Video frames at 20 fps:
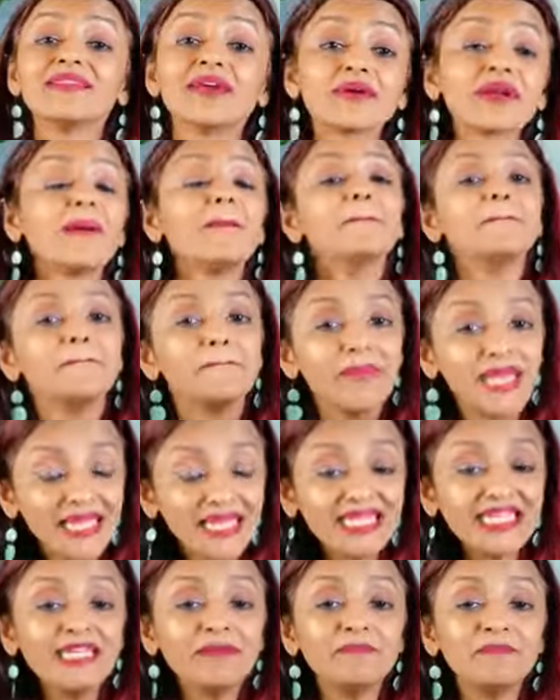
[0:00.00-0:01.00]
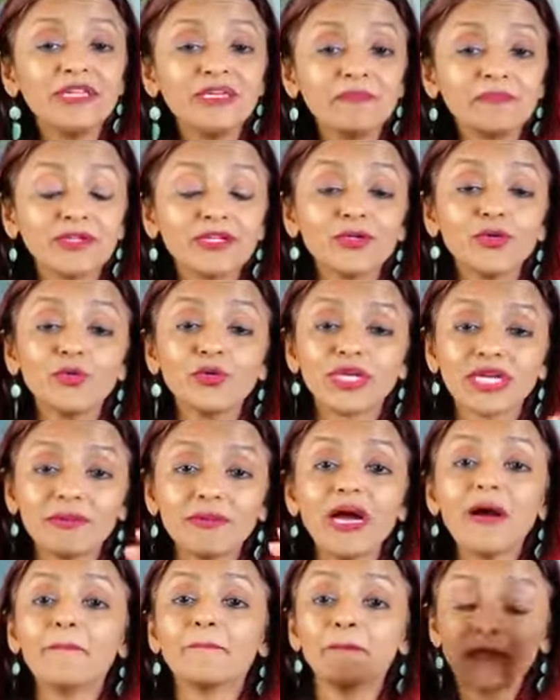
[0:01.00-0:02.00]
There are many people who
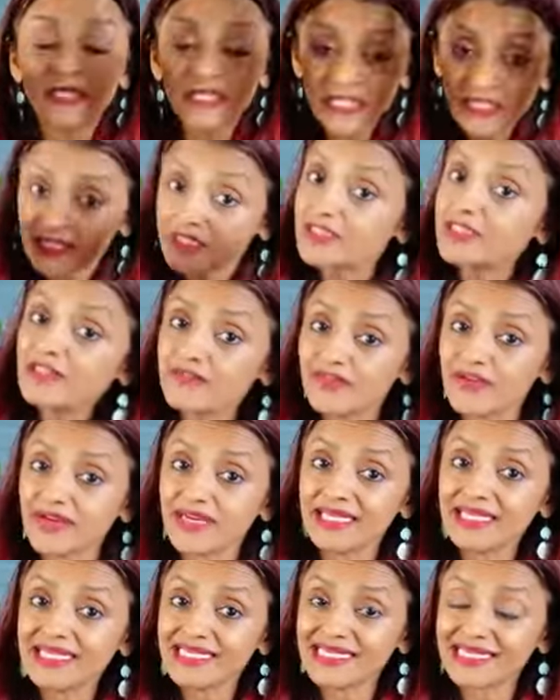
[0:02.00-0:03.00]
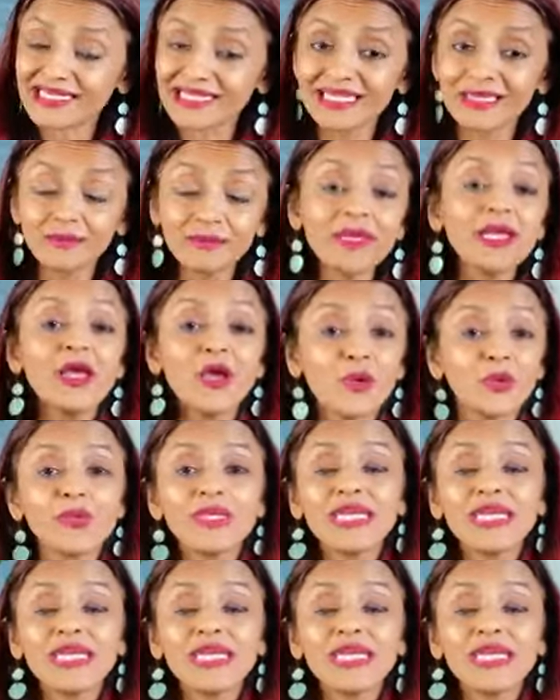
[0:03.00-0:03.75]
can appear very slim.